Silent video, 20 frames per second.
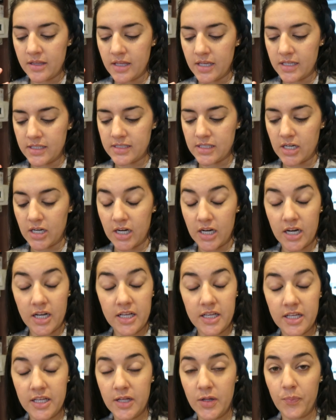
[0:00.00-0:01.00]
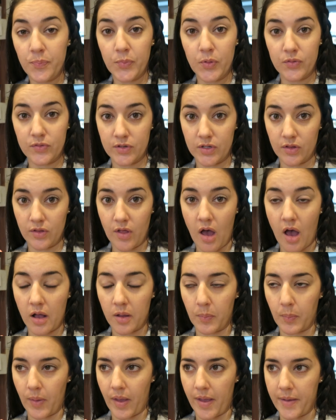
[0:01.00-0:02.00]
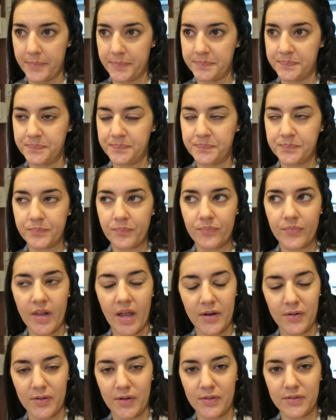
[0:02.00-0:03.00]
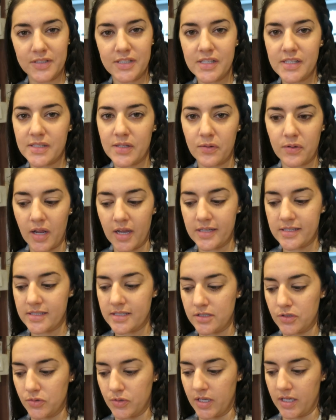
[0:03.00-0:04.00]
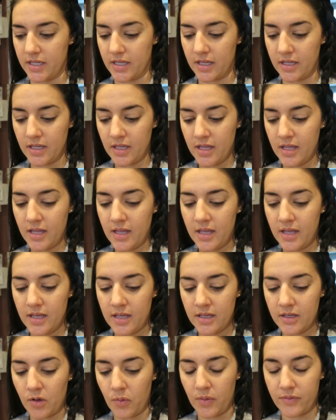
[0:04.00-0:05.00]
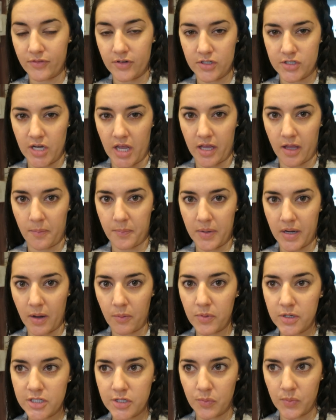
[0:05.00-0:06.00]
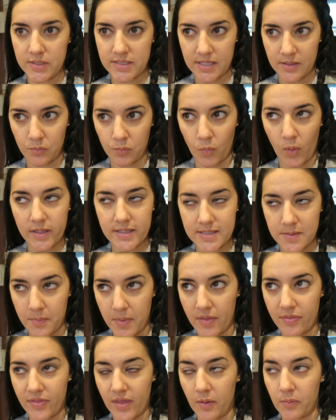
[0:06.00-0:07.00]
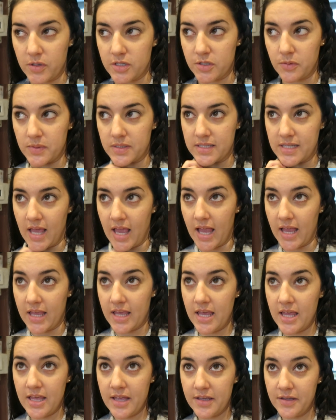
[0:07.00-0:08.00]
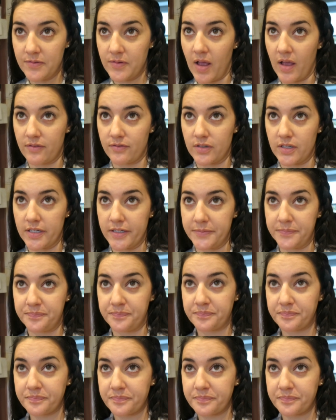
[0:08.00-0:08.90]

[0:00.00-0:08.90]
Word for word: things are moving along, but I don't know. It's just so nice to get a go in for a checkup, and I wish it wasn't once a month. I wish it was like every